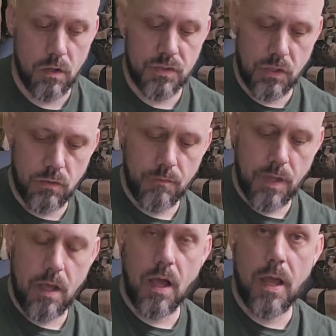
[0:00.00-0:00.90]
Also,
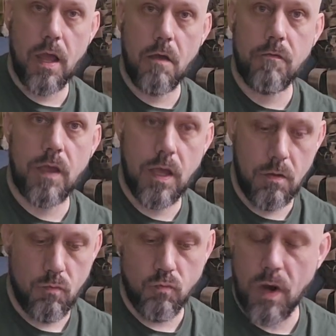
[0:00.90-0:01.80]
I have
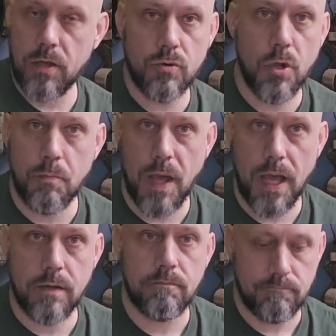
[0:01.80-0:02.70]
a regular
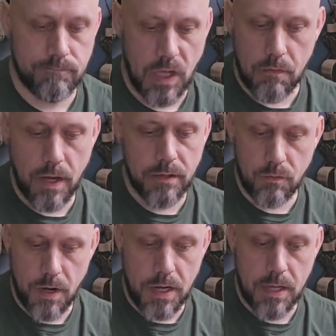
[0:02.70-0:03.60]
notepad, not write in
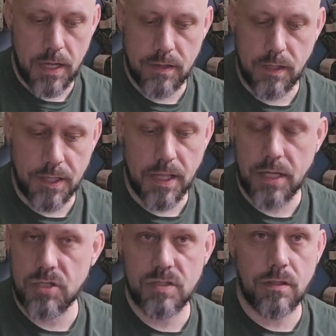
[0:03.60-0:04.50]
the rain, anything like
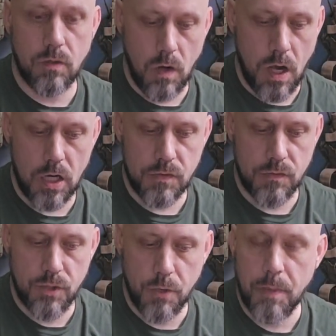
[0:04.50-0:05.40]
that, just a little
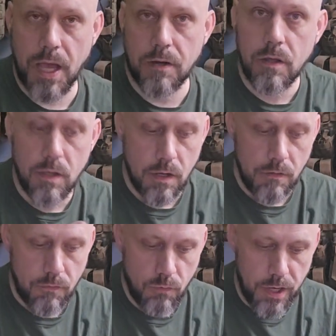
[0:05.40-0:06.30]
Oxford notepad
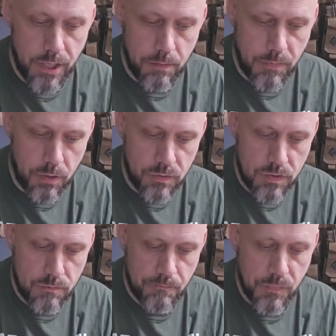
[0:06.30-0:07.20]
for writing up
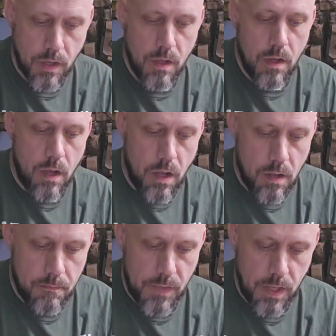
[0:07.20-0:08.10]
notes.
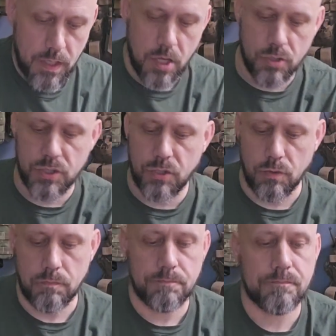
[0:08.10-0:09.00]
In here too,